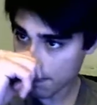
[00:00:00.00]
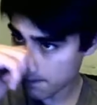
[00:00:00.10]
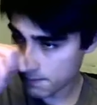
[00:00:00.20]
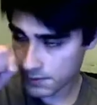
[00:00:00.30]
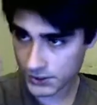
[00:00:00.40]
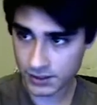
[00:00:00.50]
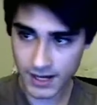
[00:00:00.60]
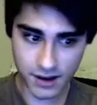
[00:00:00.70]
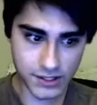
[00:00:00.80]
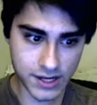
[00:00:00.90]
But the
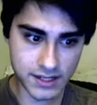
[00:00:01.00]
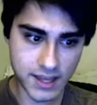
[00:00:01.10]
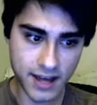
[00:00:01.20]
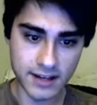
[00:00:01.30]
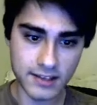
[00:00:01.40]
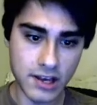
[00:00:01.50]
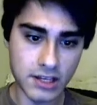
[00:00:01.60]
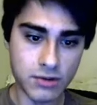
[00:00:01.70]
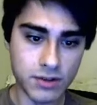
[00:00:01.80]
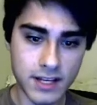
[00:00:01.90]
downside to that is that you need